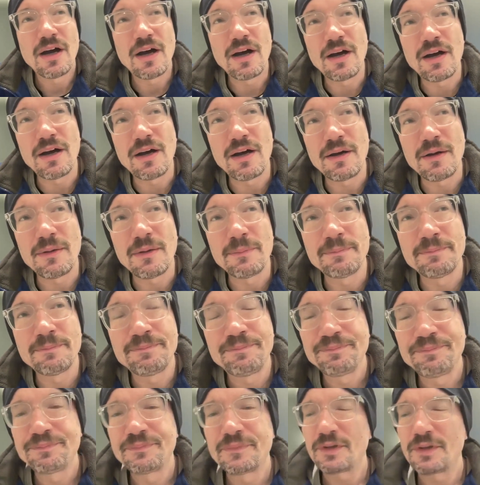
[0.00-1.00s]
Um,
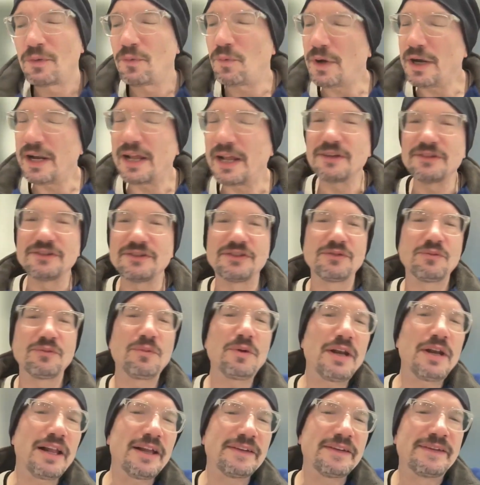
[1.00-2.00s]
what else?
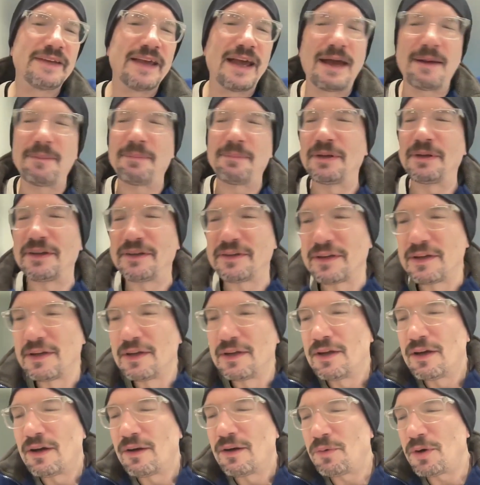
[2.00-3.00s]
What else happened?
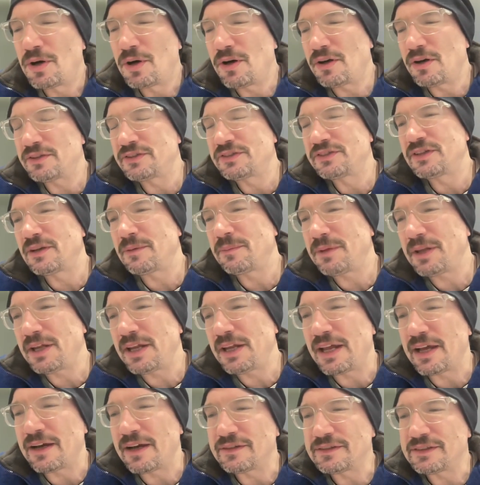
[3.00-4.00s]
Well,
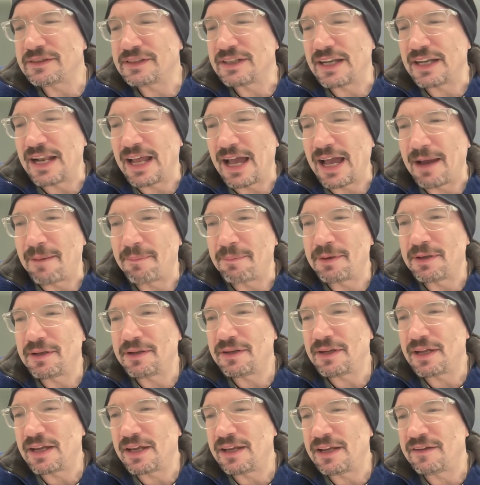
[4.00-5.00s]
something else that
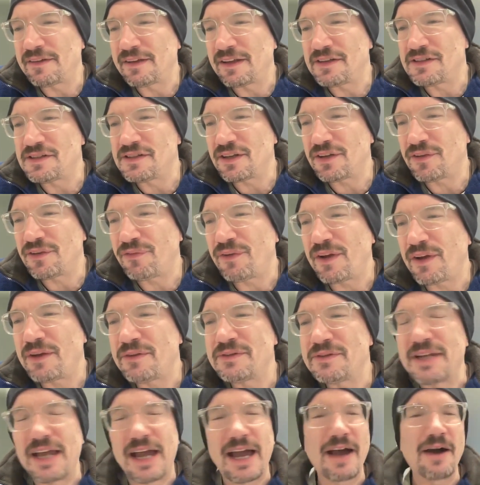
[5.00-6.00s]
happened is I just
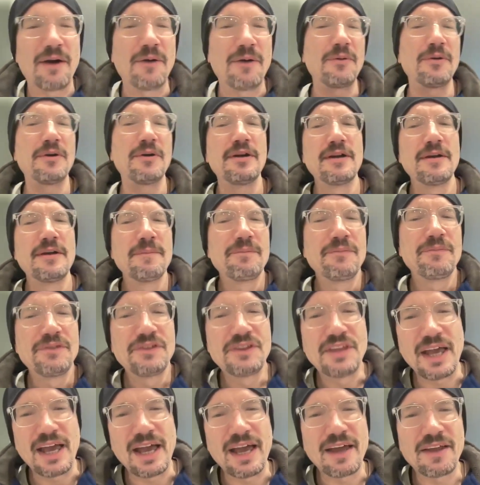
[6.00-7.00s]
found out
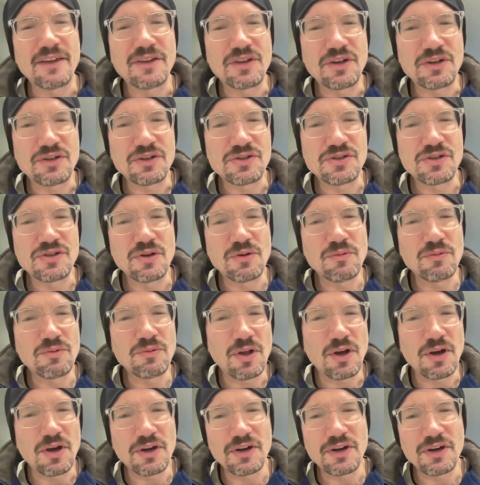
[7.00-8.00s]
that there's no
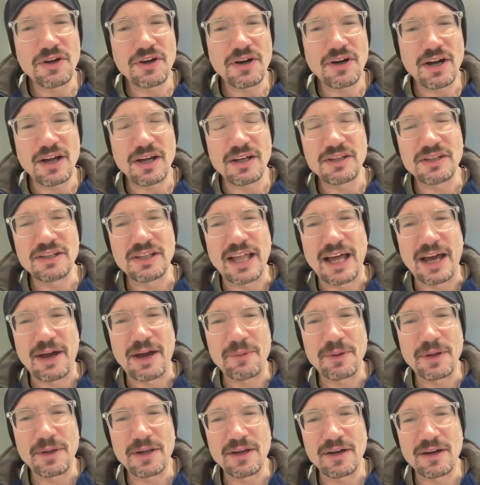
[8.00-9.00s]
longer
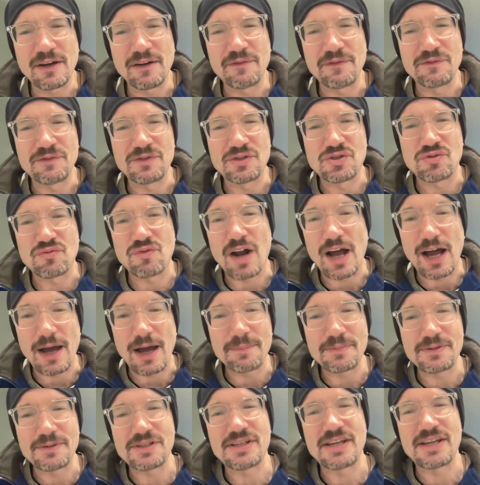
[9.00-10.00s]
allowing of
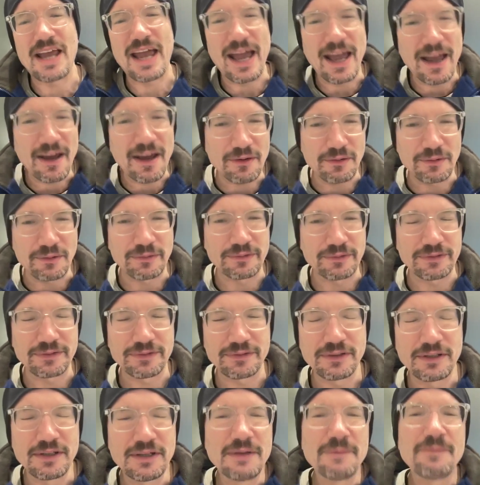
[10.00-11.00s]
drop tackles.
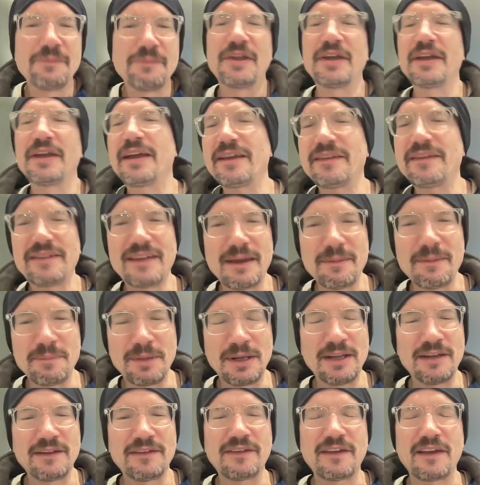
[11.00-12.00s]
I guess that
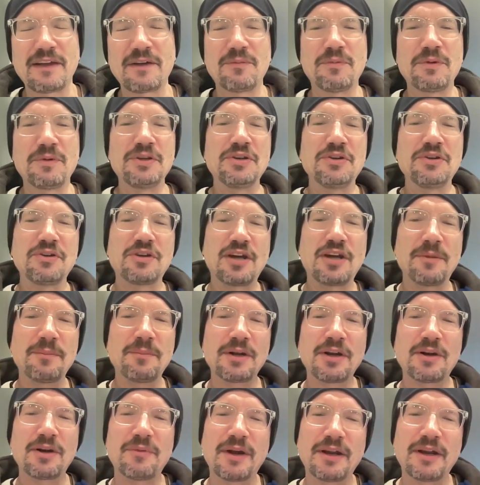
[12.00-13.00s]
means, like, when you're
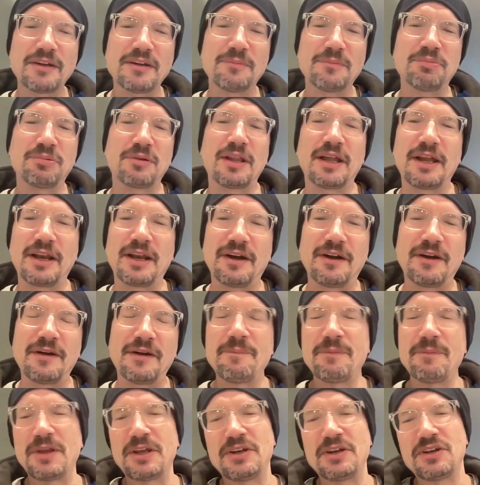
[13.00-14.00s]
coming around a player
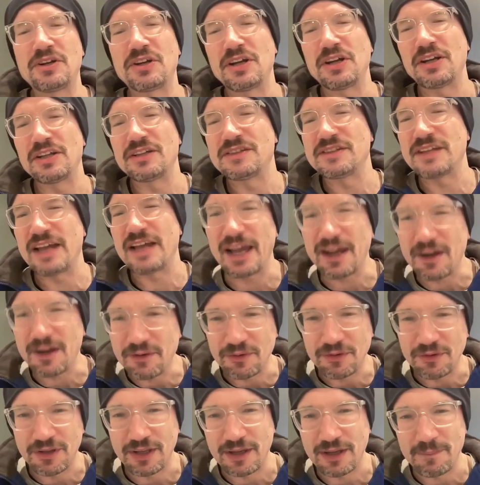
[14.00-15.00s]
and you're gonna
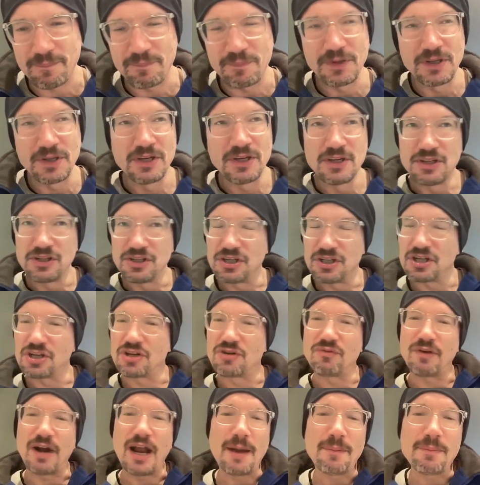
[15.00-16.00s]
tackle them, you
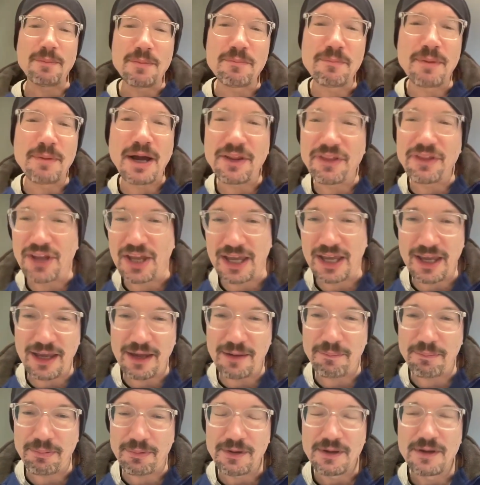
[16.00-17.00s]
grab them by the
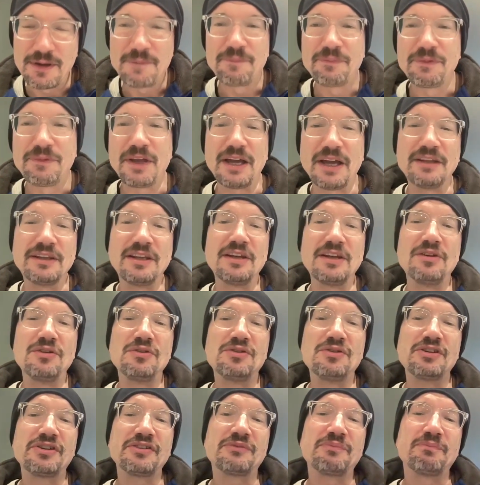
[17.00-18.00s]
hip and then you
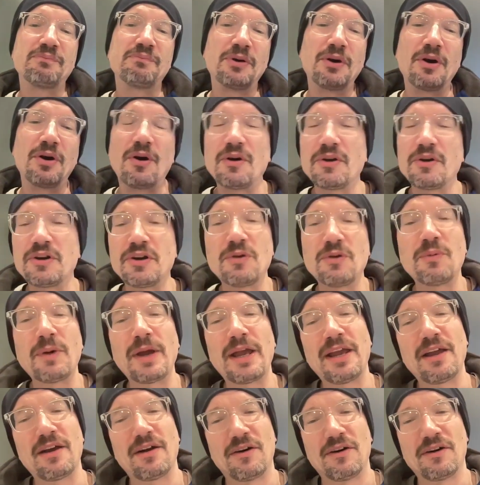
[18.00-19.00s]
just put all your
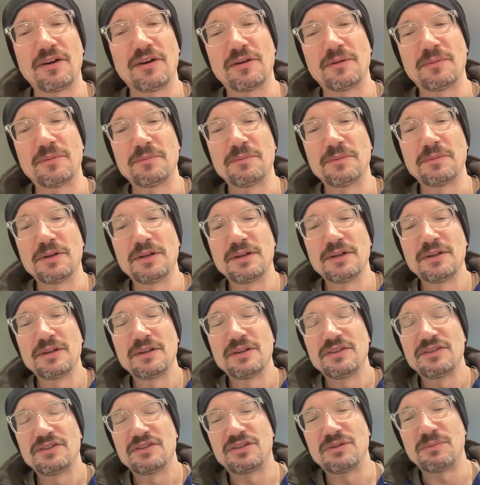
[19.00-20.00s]
weight on them
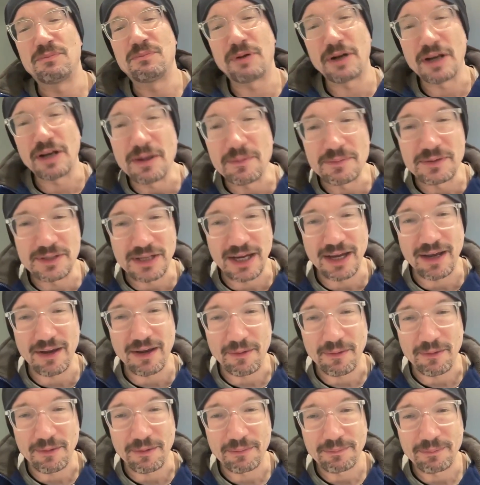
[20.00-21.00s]
to bring them
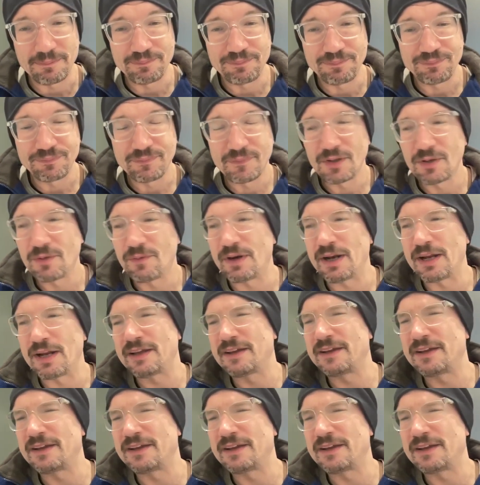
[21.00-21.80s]
down, right?